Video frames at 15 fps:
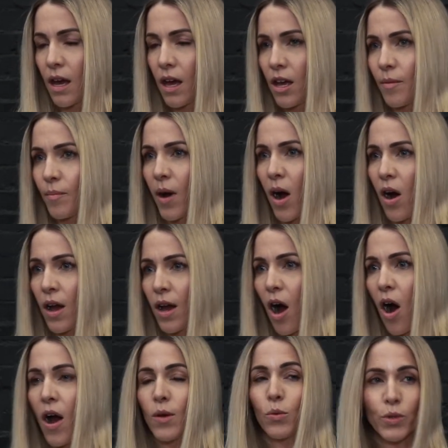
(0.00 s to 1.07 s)

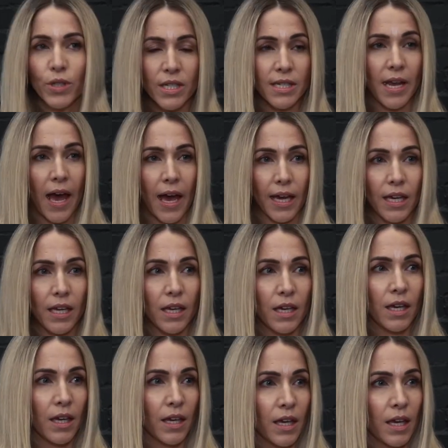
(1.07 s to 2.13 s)
I would say
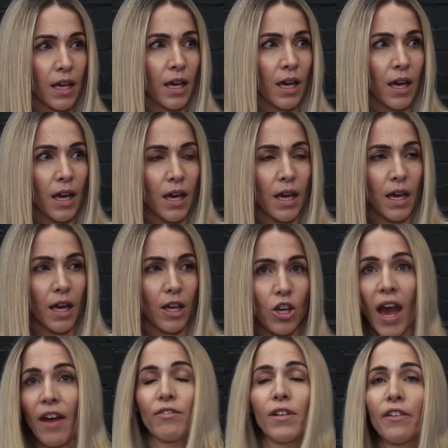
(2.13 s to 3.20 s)
you
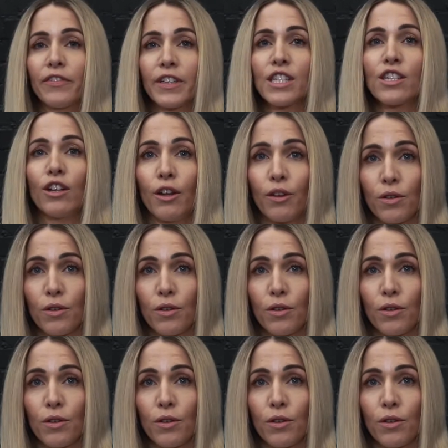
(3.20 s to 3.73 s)
have nothing to